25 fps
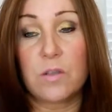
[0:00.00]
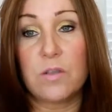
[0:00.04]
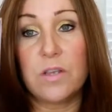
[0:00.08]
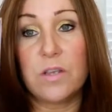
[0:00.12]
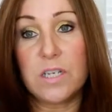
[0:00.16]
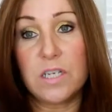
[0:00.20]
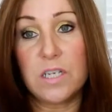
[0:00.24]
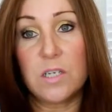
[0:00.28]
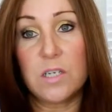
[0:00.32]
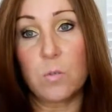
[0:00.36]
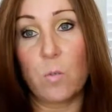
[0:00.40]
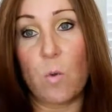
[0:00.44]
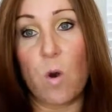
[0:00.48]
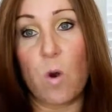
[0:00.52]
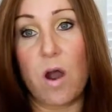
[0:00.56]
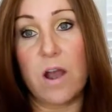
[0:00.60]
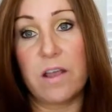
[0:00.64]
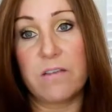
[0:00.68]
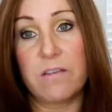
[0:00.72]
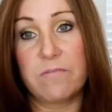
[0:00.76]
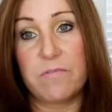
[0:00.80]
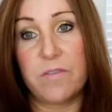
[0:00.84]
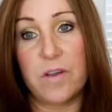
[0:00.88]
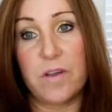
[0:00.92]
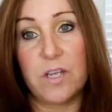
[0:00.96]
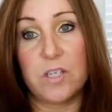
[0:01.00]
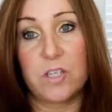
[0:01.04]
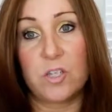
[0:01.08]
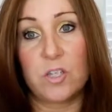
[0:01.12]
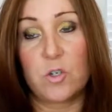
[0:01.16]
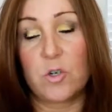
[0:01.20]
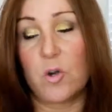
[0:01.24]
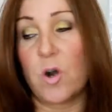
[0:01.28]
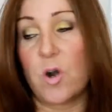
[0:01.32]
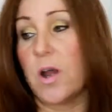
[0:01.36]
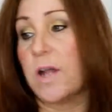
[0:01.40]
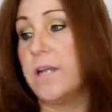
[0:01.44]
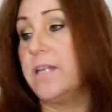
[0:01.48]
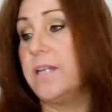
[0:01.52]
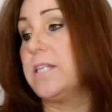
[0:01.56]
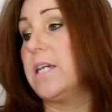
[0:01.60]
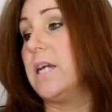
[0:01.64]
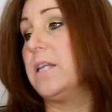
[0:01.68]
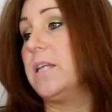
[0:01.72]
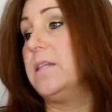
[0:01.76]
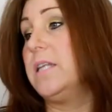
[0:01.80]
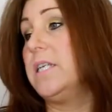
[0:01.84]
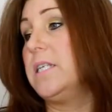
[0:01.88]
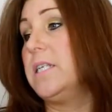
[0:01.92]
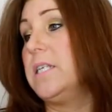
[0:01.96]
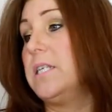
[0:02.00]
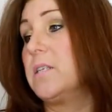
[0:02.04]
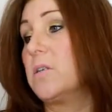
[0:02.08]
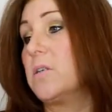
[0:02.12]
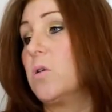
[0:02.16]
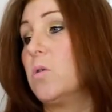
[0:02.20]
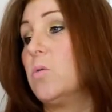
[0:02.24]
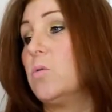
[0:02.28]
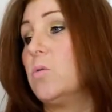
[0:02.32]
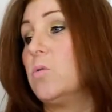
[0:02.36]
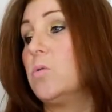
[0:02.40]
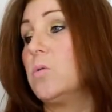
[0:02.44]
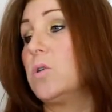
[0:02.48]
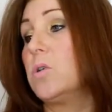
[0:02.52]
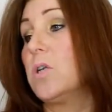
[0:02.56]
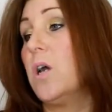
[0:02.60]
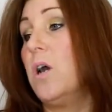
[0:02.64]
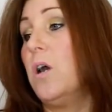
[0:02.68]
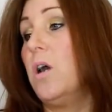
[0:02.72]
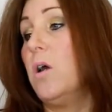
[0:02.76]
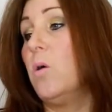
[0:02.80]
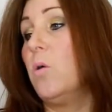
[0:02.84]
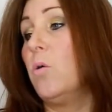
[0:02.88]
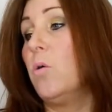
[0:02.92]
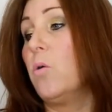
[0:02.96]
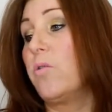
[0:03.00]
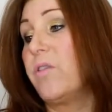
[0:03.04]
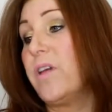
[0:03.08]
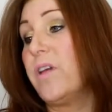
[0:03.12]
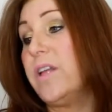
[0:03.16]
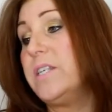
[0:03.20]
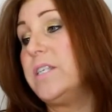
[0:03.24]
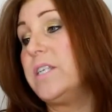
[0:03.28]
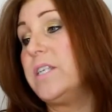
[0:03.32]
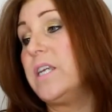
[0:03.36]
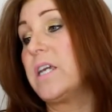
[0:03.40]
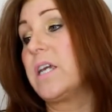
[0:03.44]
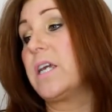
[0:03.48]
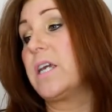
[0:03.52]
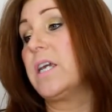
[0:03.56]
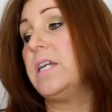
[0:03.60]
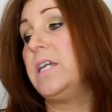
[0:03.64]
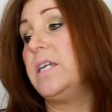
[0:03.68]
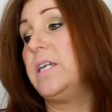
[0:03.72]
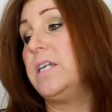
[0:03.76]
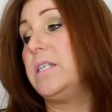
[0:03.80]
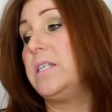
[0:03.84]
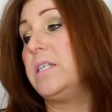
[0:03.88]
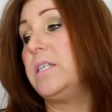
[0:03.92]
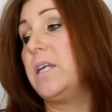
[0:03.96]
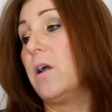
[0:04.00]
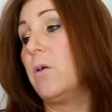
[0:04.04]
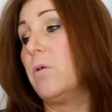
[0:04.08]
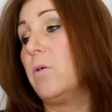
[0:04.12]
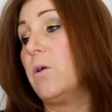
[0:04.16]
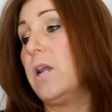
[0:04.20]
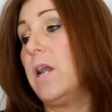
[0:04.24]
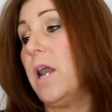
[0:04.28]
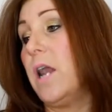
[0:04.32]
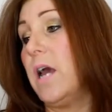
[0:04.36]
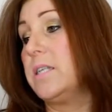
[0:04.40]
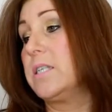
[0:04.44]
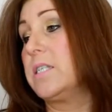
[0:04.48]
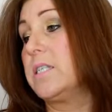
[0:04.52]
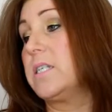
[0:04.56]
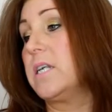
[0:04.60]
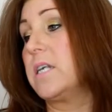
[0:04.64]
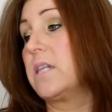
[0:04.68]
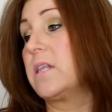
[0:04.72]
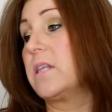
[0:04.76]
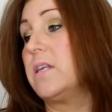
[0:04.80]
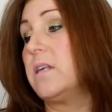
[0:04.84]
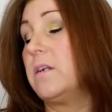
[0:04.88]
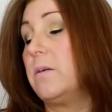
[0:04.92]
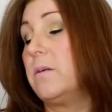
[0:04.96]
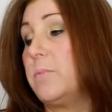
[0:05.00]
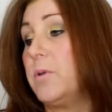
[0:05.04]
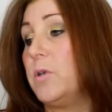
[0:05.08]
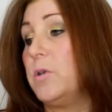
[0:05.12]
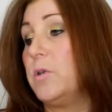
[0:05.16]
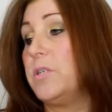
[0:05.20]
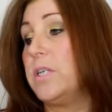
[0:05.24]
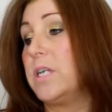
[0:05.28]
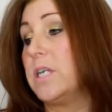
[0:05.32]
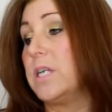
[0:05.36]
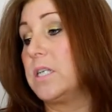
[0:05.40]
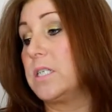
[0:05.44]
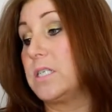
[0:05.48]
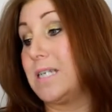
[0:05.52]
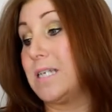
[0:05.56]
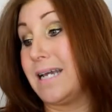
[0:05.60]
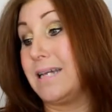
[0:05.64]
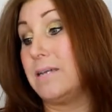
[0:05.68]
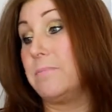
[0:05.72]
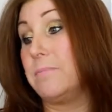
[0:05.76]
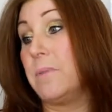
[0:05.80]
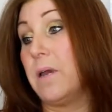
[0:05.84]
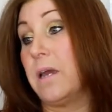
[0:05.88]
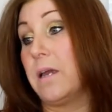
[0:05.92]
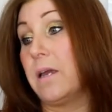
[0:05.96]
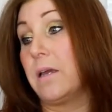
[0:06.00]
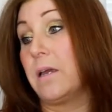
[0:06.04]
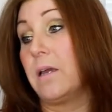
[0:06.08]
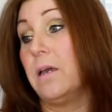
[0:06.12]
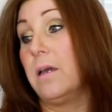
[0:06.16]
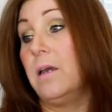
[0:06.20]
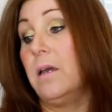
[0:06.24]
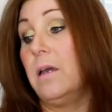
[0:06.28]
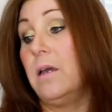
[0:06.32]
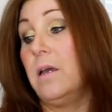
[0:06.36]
So this is what I first tried, and this is called Authentic Kinesio Elastic Therapeutic Taping